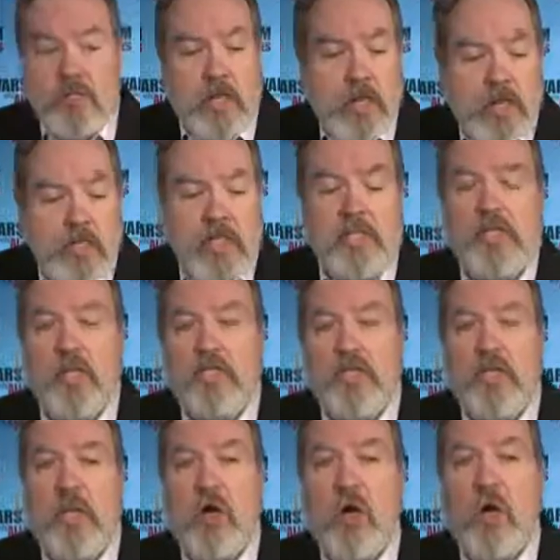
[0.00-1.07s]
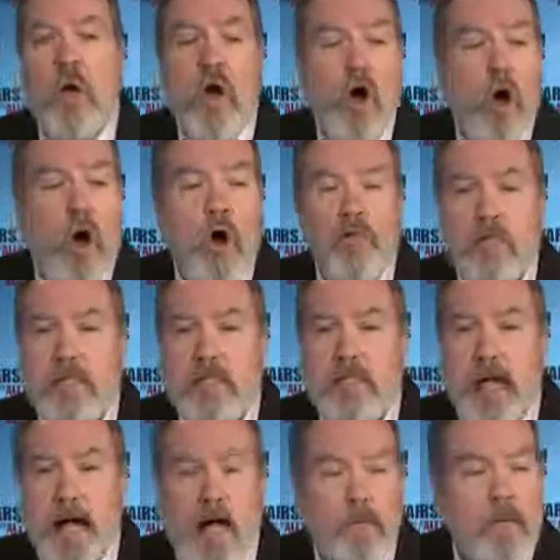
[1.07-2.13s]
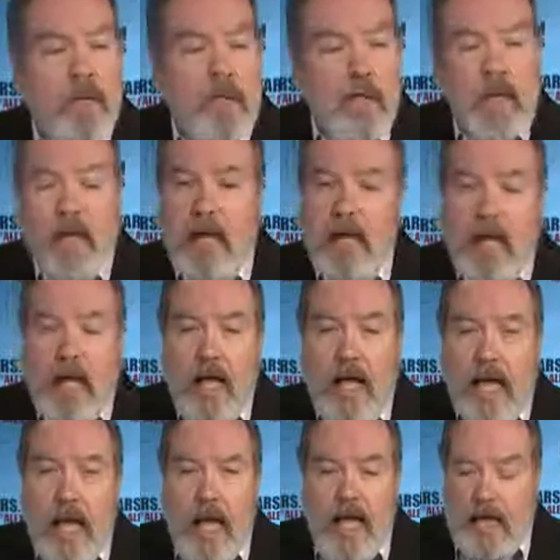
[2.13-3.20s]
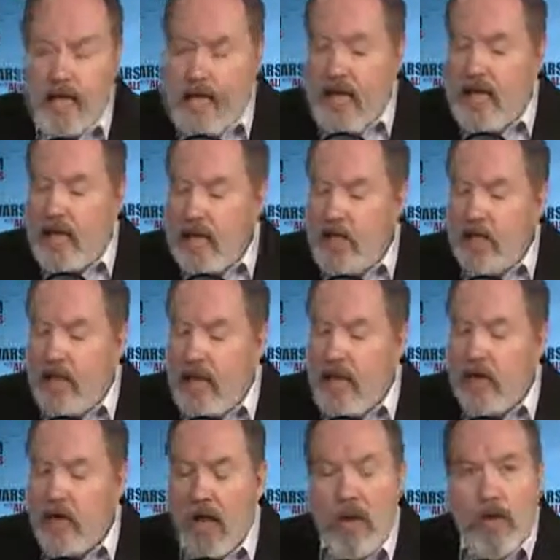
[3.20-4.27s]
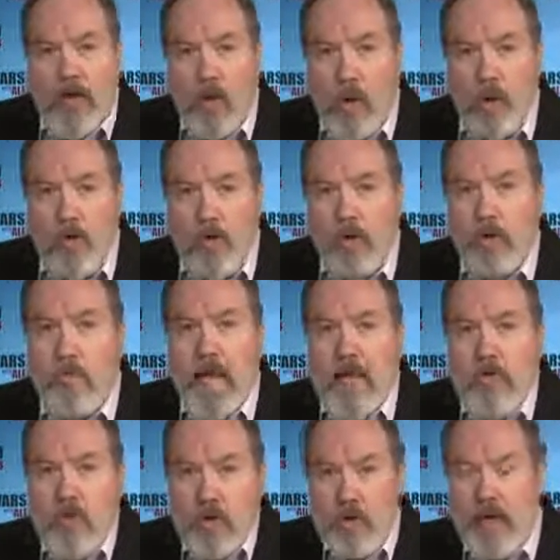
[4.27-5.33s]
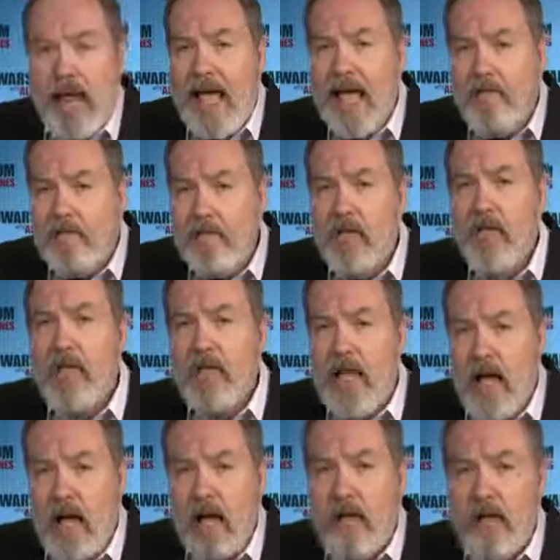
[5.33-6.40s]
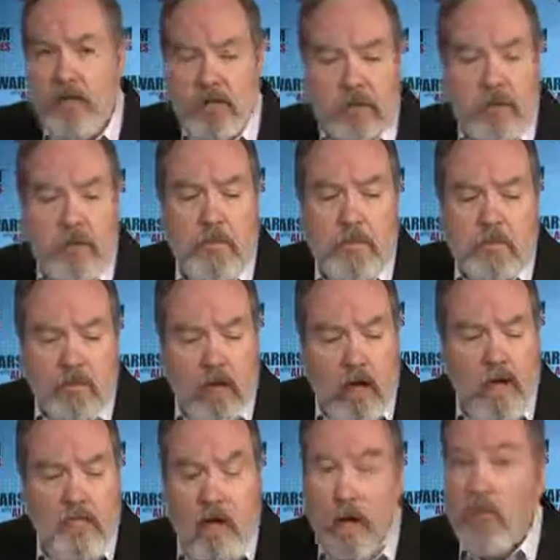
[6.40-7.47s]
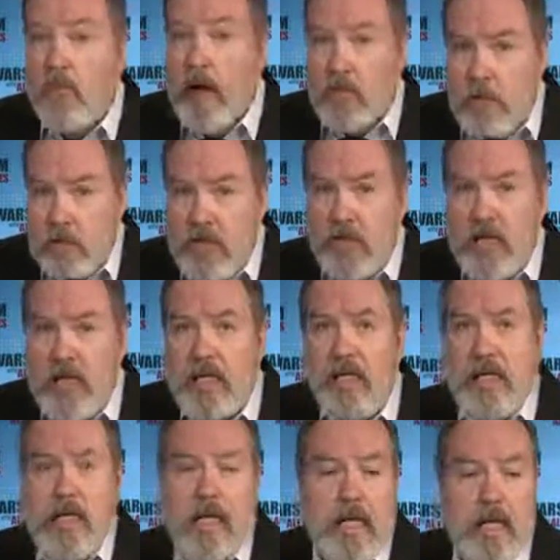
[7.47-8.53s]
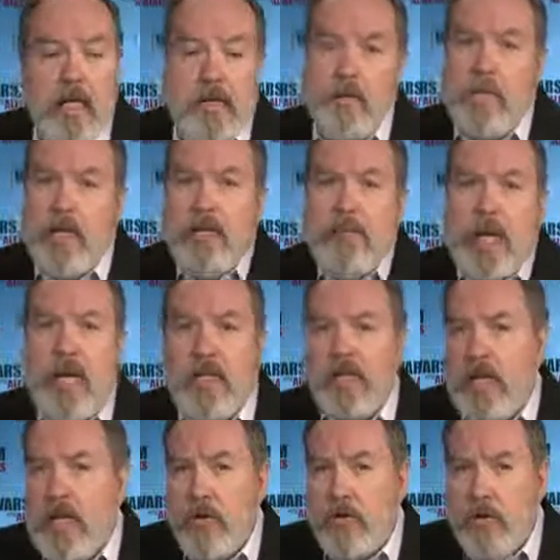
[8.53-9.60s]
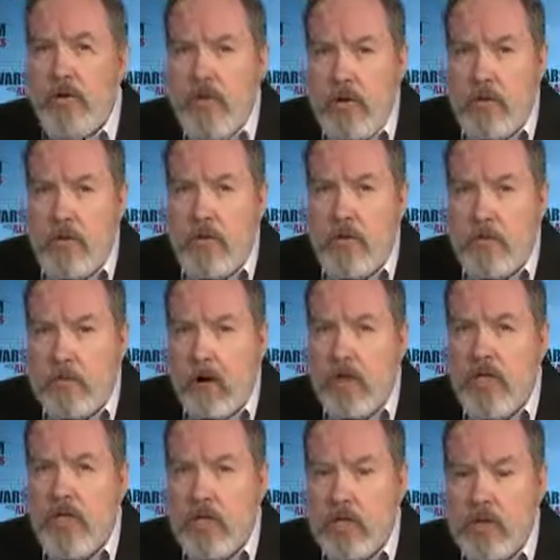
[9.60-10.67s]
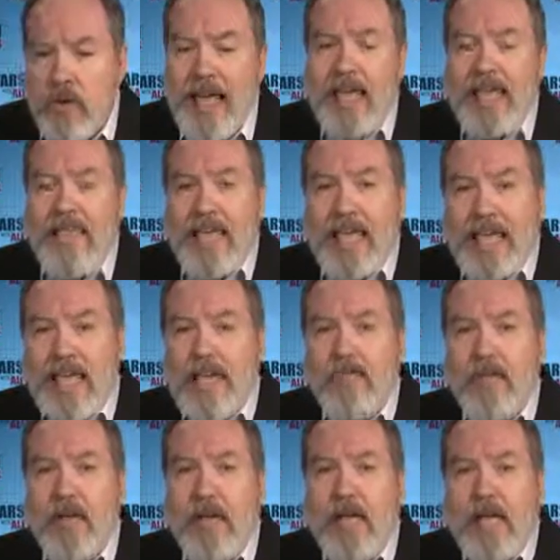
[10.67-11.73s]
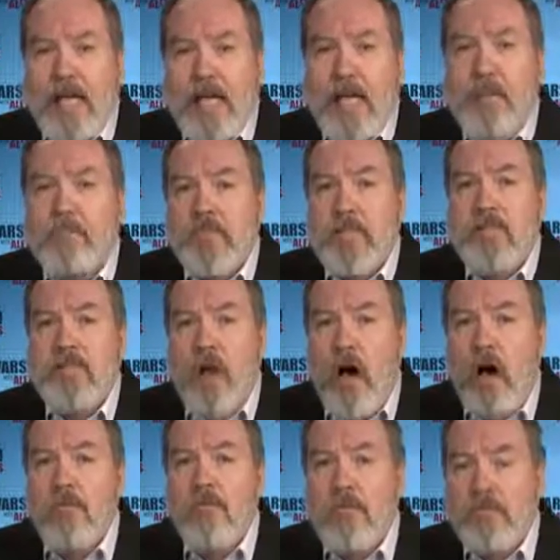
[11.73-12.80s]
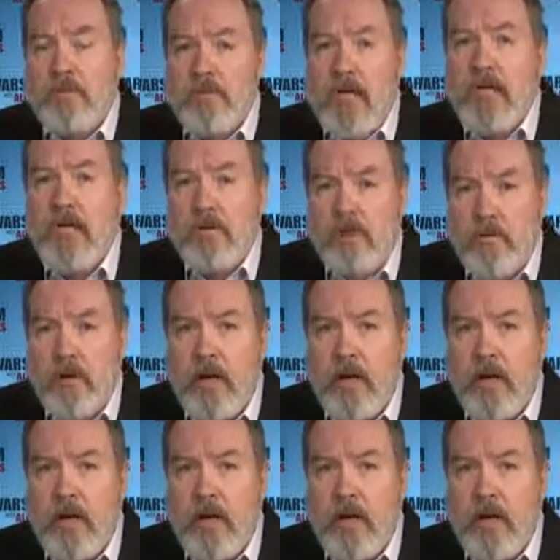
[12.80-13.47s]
This is so over the top. And yet you've got Eric Holder, who made $2.5 million from this law firm representing the big banks that he refused to prosecute. They even kept his office vacant for him,